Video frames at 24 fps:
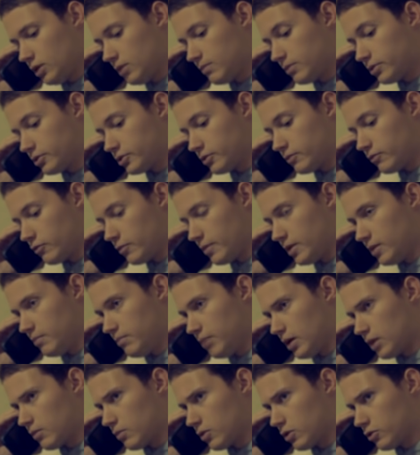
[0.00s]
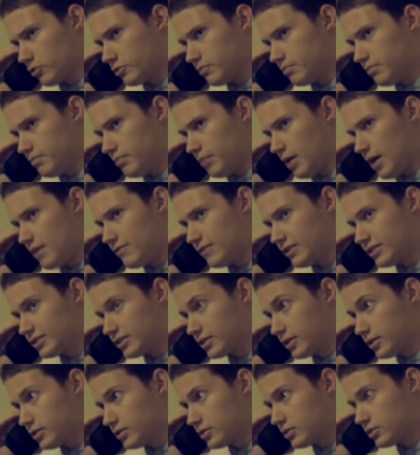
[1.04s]
Prison for me to bottom one of those bi-fence
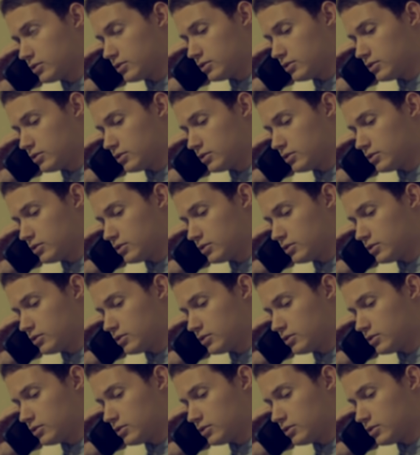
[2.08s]
things?